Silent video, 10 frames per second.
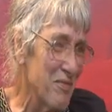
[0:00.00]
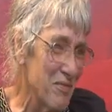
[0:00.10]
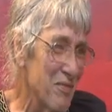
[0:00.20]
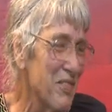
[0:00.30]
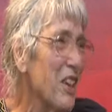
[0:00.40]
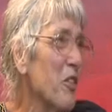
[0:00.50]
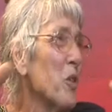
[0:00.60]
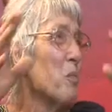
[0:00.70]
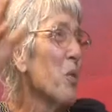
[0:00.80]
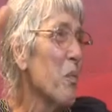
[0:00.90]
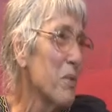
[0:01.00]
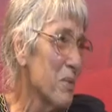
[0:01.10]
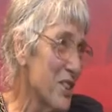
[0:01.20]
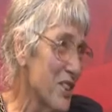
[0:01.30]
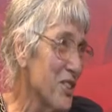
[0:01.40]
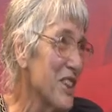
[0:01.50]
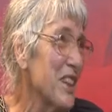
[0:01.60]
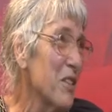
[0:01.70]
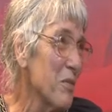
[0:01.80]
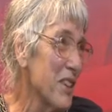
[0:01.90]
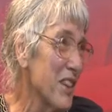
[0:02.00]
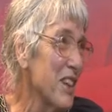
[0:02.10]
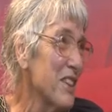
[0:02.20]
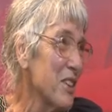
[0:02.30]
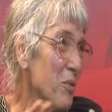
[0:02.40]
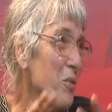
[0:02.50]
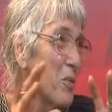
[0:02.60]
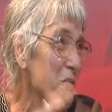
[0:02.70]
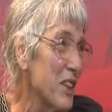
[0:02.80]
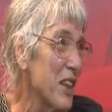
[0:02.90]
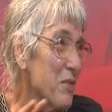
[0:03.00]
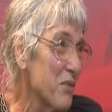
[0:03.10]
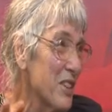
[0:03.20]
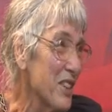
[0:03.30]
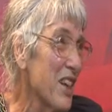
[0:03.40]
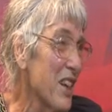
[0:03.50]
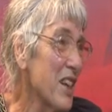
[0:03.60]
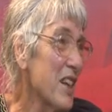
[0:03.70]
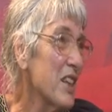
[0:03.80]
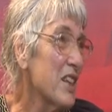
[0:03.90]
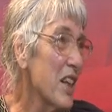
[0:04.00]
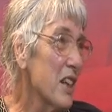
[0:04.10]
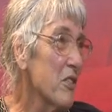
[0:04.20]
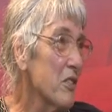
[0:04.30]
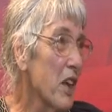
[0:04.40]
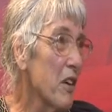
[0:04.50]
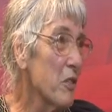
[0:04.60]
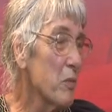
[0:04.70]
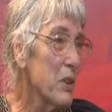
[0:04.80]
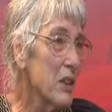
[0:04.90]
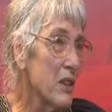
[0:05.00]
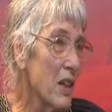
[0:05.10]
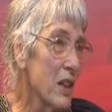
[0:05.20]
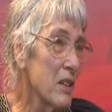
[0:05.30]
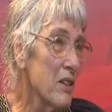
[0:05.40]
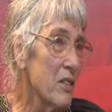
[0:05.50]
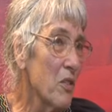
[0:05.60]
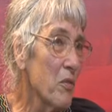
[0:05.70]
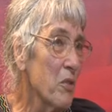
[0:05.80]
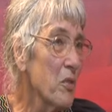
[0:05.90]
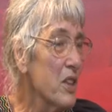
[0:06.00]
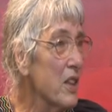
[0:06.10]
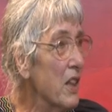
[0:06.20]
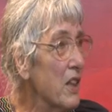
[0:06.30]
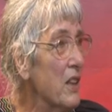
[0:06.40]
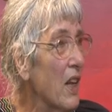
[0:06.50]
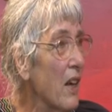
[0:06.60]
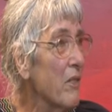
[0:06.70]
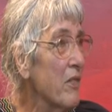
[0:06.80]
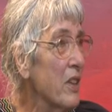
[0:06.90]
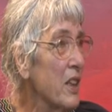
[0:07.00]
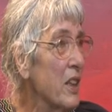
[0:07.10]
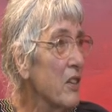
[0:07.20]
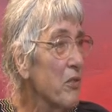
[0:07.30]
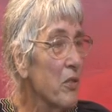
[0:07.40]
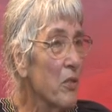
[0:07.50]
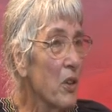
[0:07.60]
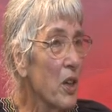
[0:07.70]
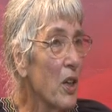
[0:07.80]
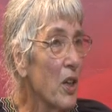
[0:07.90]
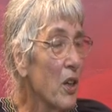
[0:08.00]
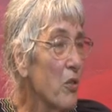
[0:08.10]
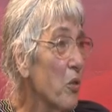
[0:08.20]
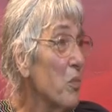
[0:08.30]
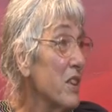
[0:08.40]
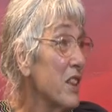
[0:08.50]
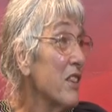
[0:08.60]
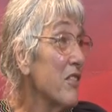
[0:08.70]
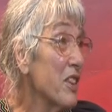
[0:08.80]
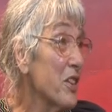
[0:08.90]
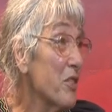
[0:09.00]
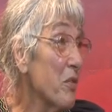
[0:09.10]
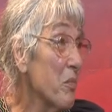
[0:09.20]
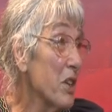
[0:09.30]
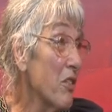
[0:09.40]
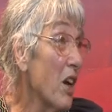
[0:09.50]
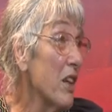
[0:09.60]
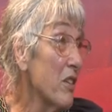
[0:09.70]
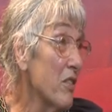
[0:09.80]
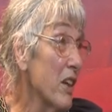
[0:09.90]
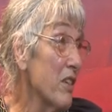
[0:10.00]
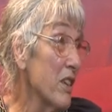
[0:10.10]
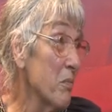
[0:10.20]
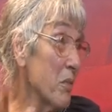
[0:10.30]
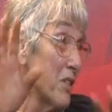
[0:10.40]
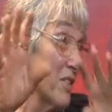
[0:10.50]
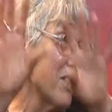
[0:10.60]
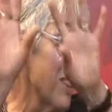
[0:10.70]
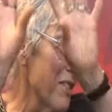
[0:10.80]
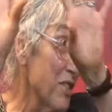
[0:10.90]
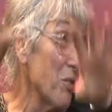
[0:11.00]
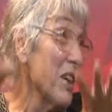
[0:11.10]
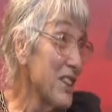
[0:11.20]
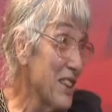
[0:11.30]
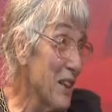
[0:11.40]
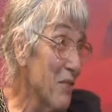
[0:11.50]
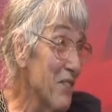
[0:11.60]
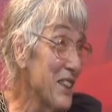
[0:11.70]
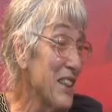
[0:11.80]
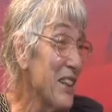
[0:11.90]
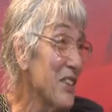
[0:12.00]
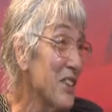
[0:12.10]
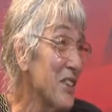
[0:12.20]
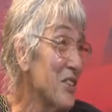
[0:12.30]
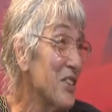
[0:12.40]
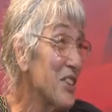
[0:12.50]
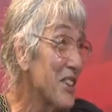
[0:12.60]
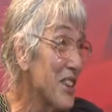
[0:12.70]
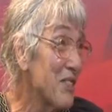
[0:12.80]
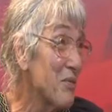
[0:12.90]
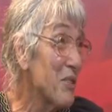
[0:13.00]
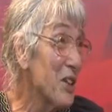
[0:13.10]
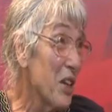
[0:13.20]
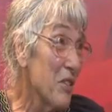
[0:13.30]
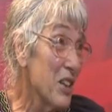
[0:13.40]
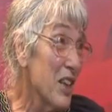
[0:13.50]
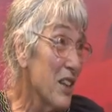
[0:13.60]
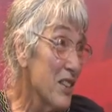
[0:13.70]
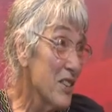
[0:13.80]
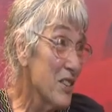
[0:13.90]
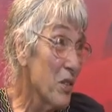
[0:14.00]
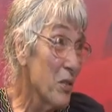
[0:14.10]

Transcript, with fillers: their own problems to deal with until all of that was settled down a bit. And of course, they didn't have a need for raw materials from here either, I think, because there was quite enough in the other countries that were now there. So,